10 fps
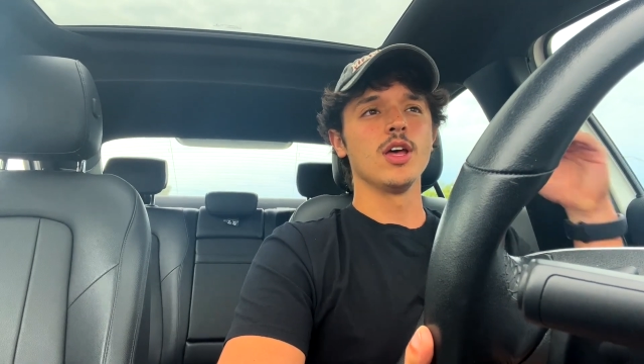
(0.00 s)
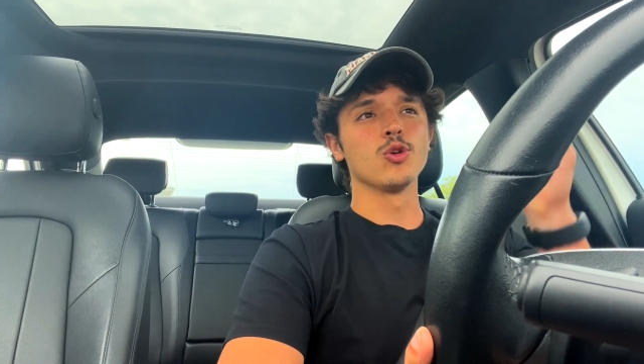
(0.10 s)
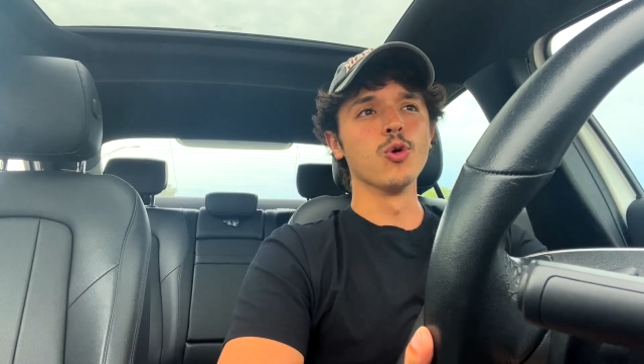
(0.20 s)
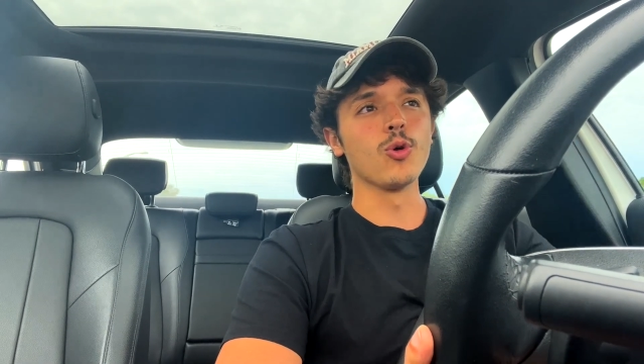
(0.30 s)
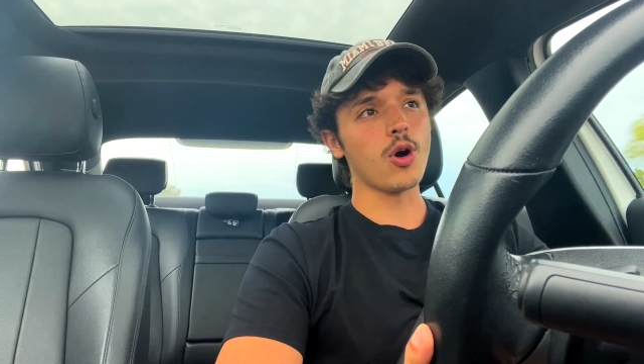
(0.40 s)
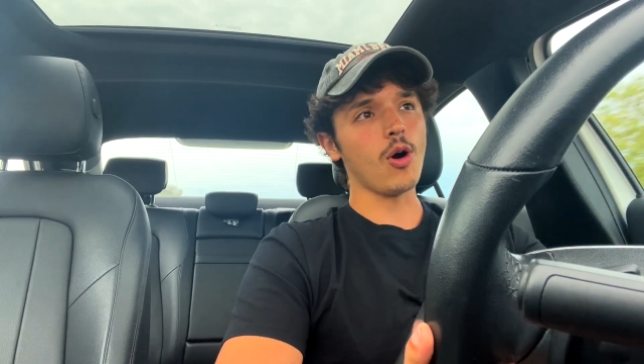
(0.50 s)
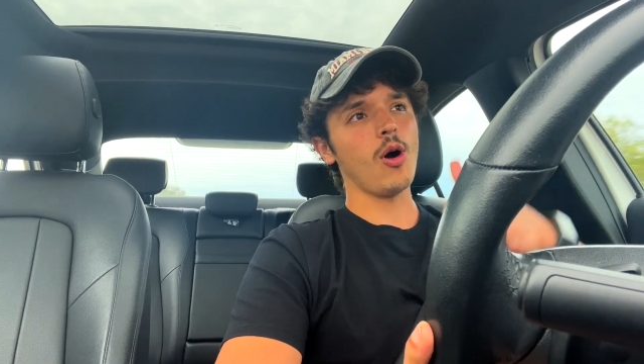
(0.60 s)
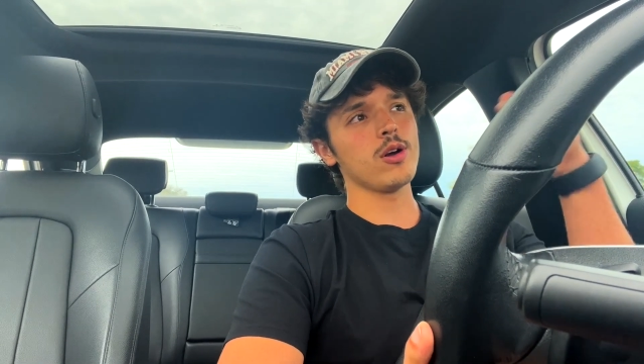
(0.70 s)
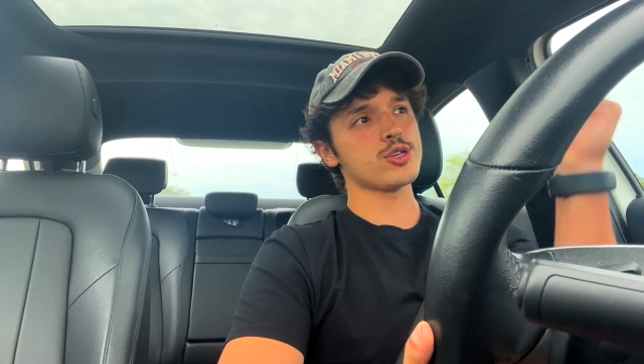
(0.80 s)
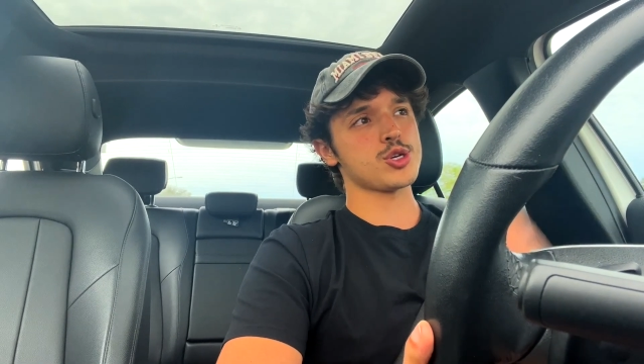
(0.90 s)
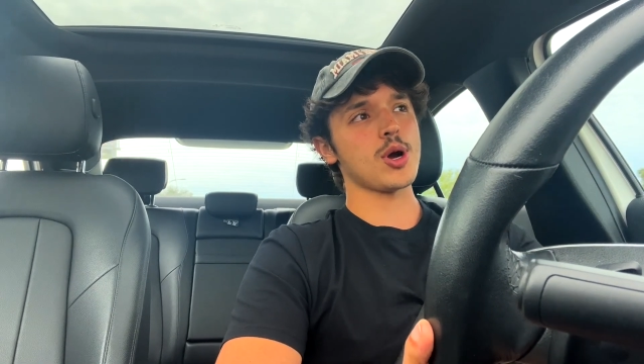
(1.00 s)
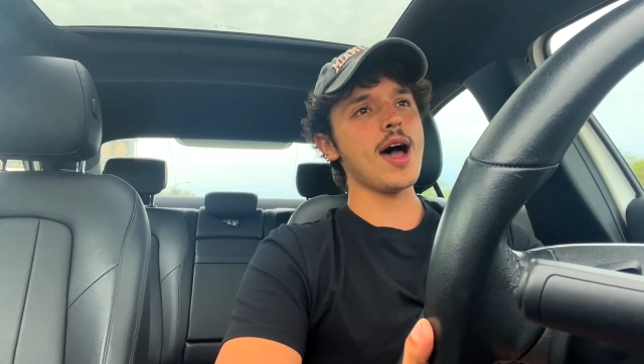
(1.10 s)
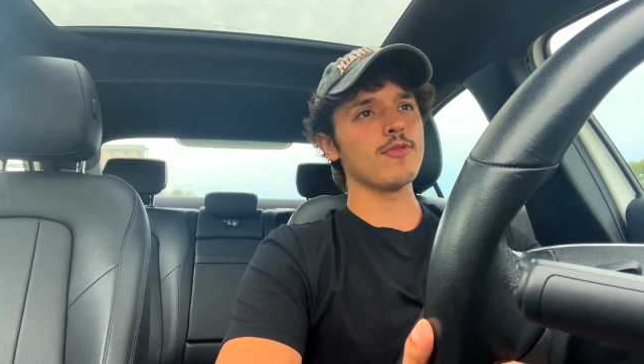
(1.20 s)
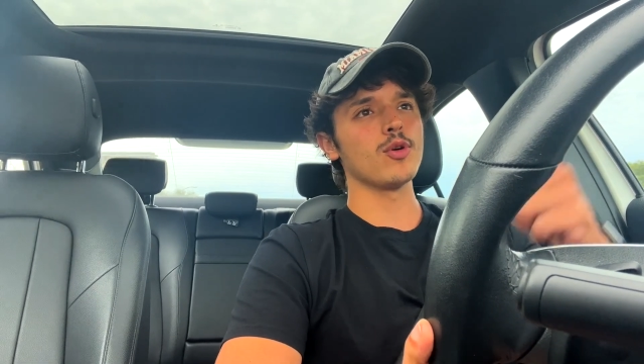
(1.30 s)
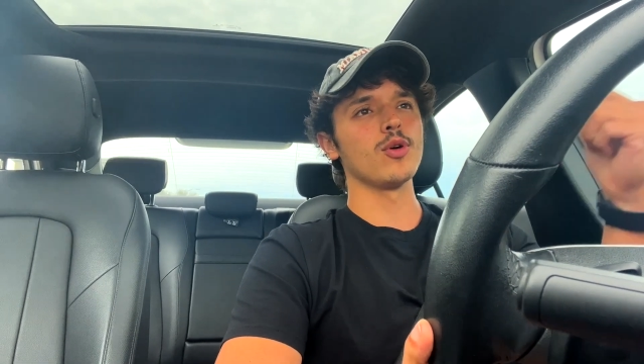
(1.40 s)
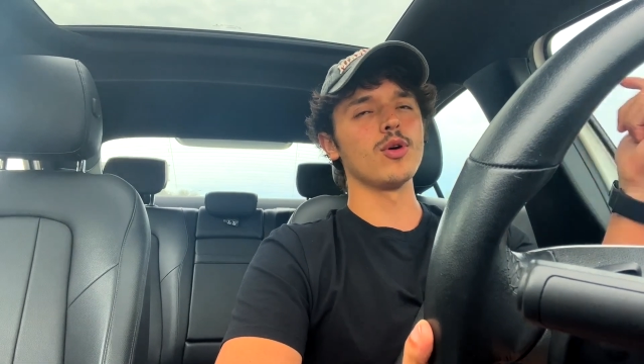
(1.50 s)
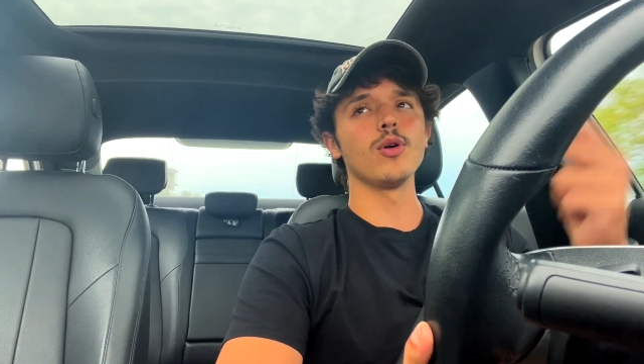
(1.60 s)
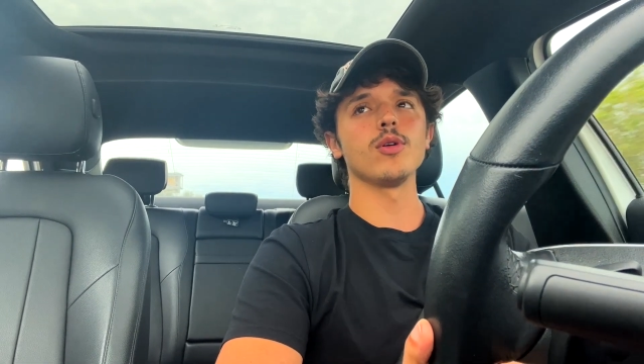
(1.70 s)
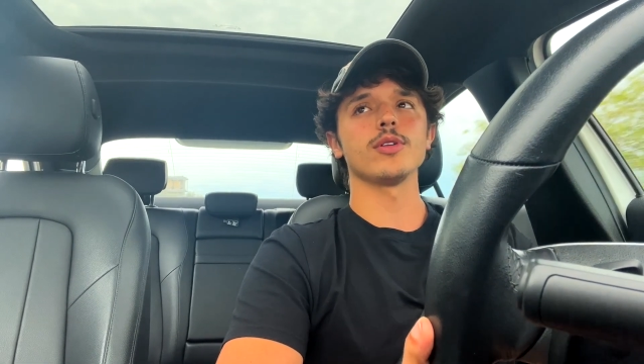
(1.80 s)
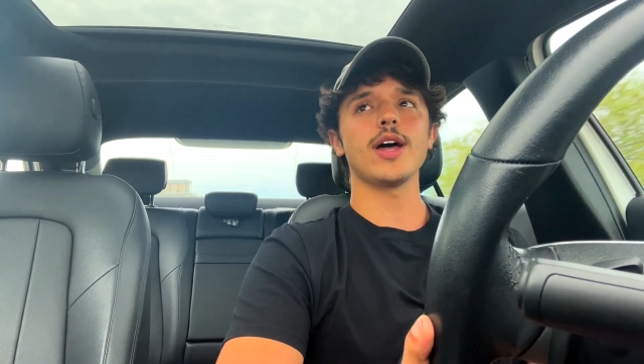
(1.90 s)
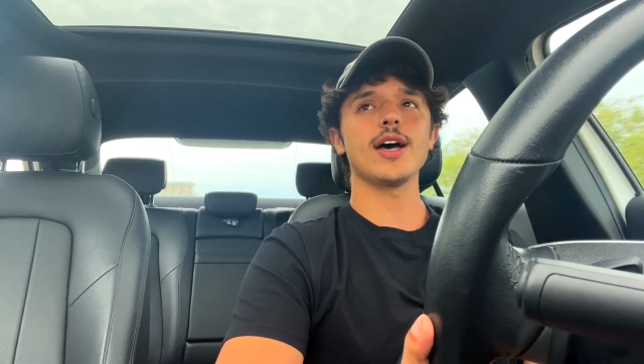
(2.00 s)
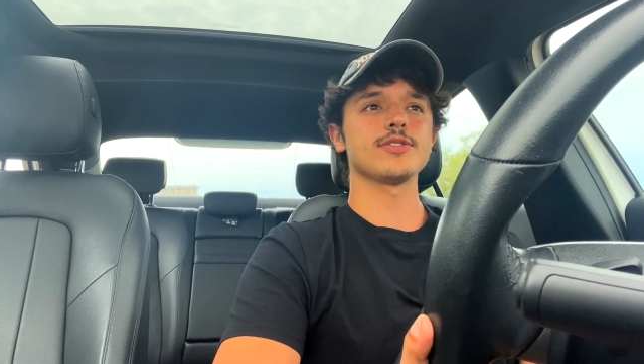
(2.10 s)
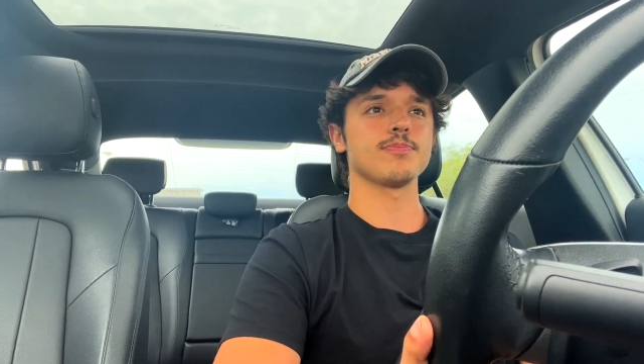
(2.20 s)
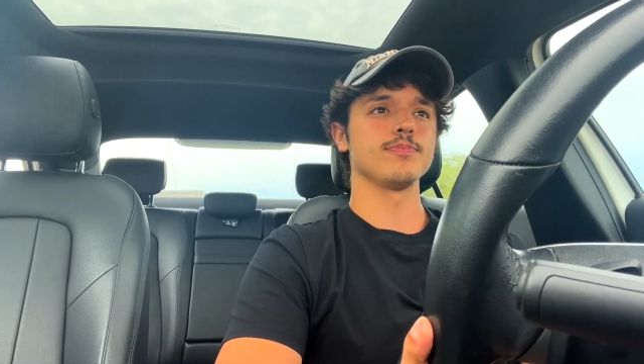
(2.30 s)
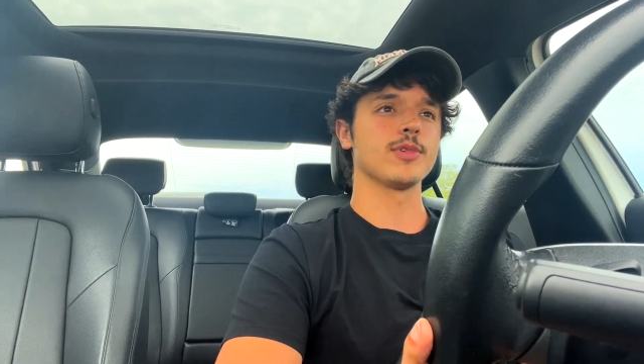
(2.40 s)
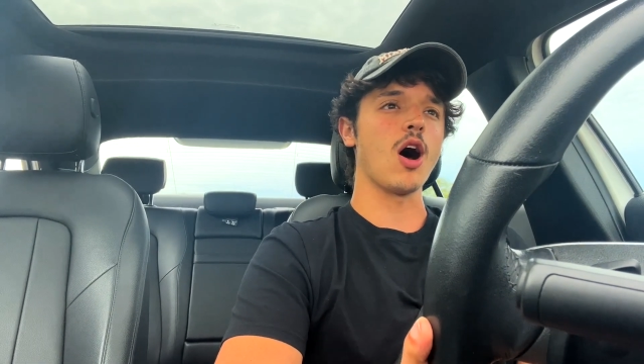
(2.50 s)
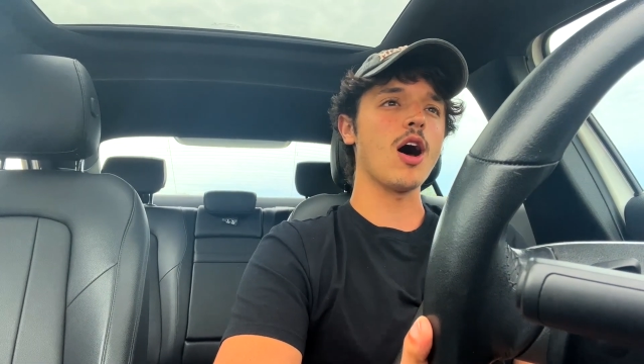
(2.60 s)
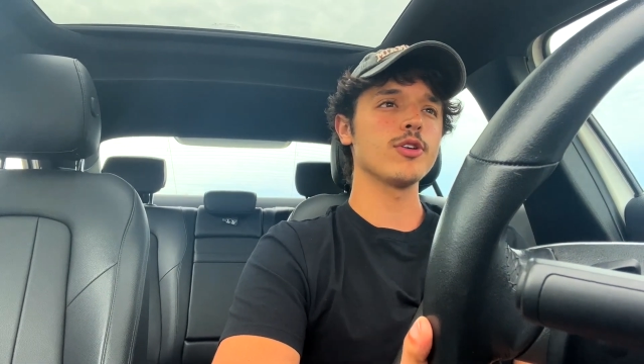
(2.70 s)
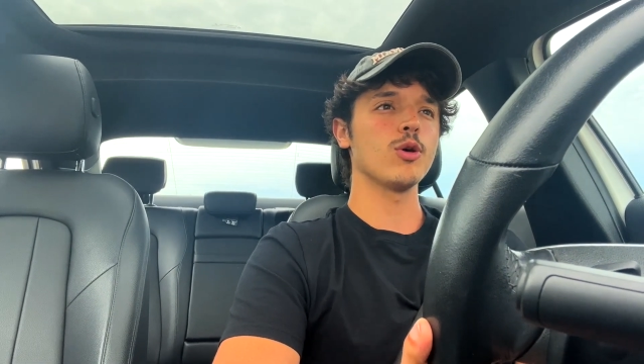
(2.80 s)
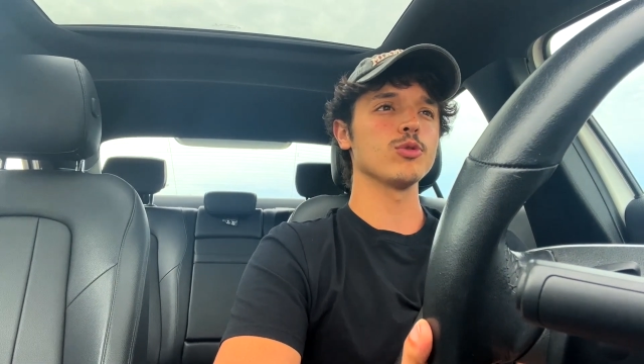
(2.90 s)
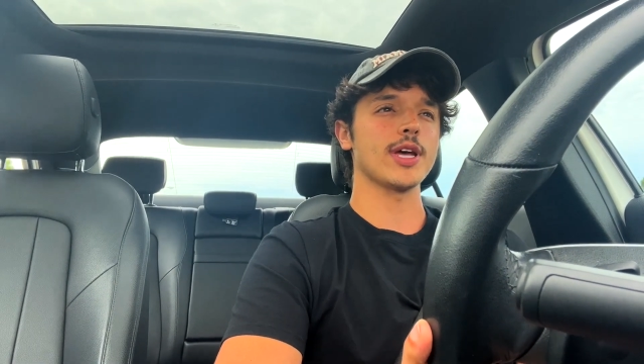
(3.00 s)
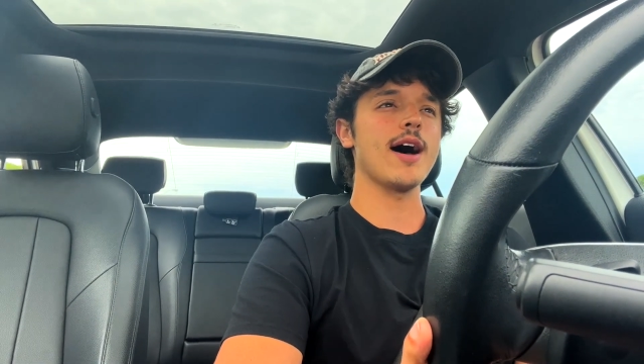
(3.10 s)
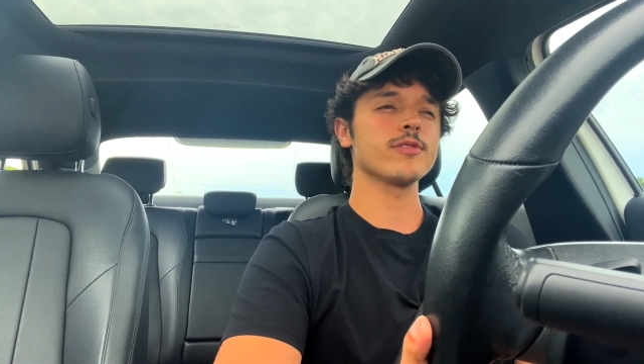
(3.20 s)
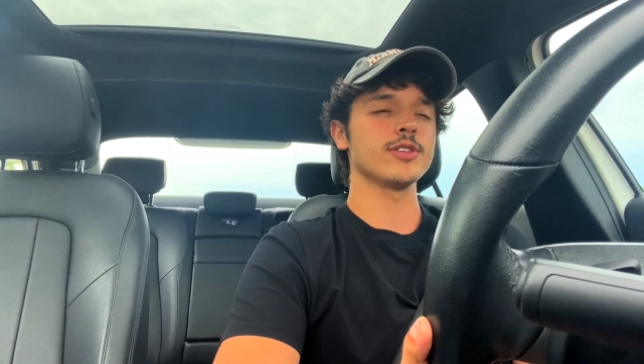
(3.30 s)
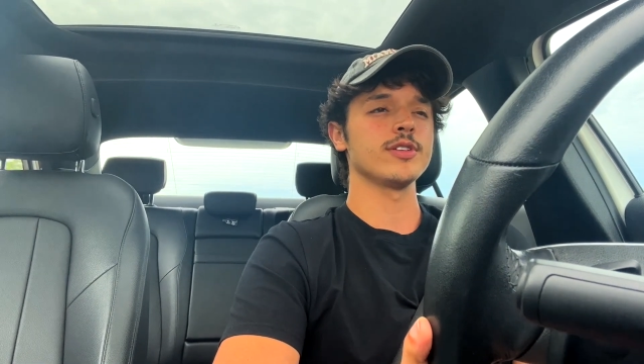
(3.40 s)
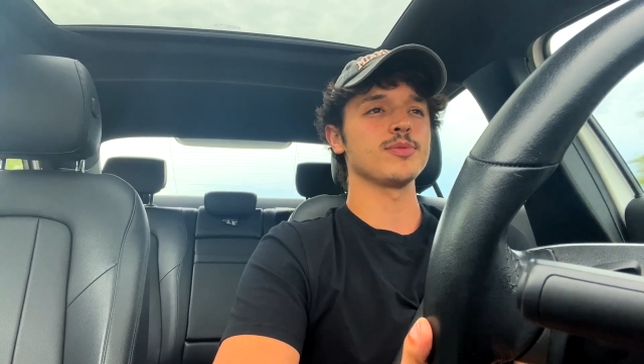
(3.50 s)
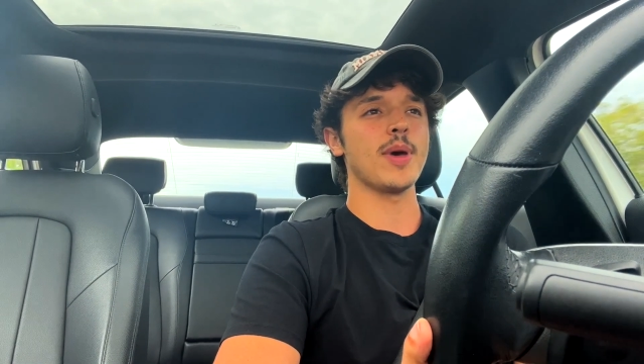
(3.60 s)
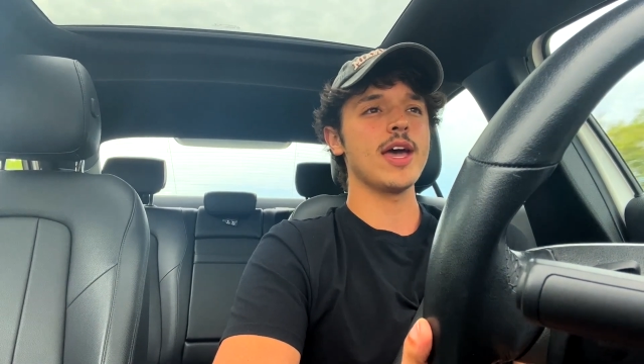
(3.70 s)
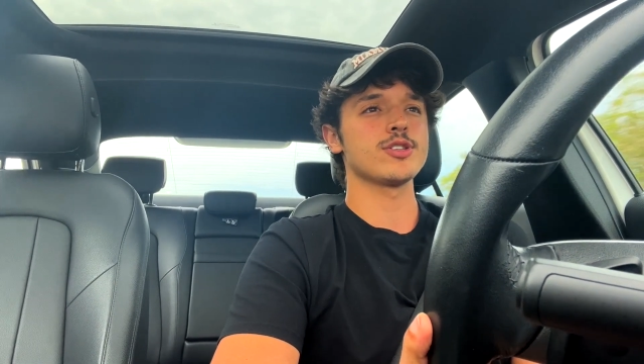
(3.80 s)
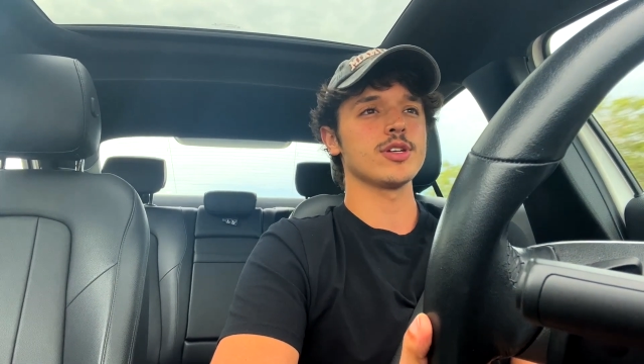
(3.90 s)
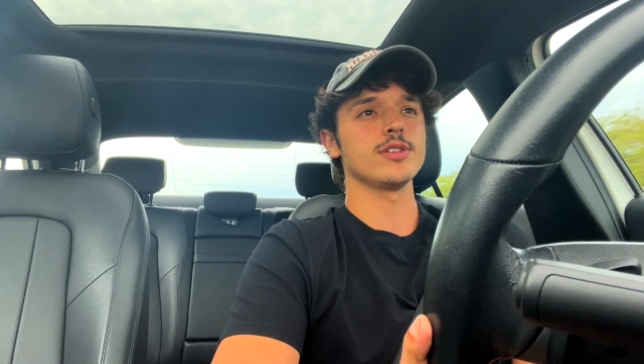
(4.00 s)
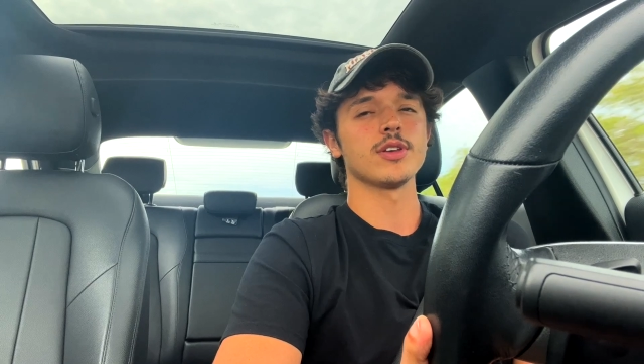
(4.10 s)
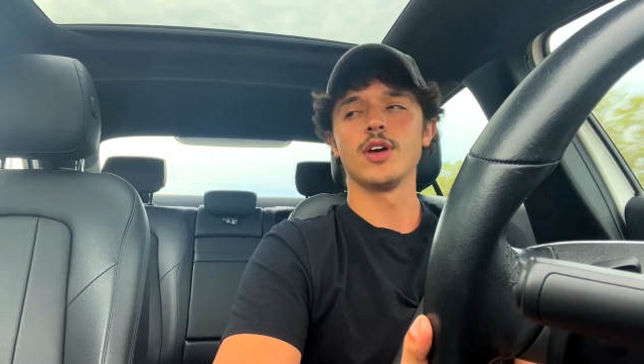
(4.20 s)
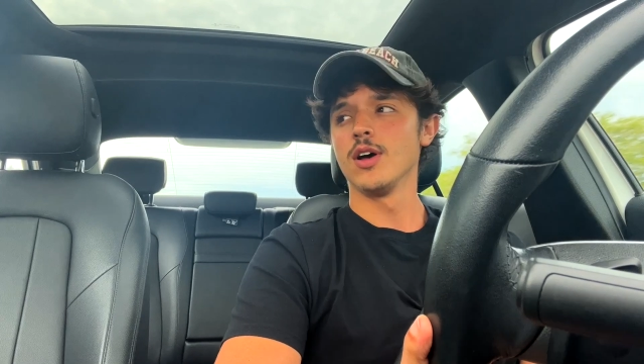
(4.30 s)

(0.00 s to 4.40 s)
cool cars, travel, nice condos, houses, mansions,